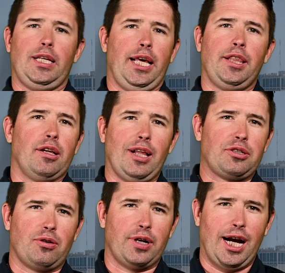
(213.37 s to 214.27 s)
In the
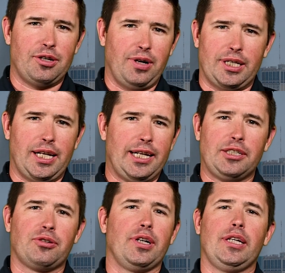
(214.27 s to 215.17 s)
electrical contracting
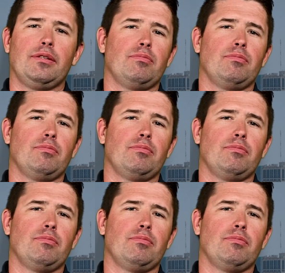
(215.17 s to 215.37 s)
industry,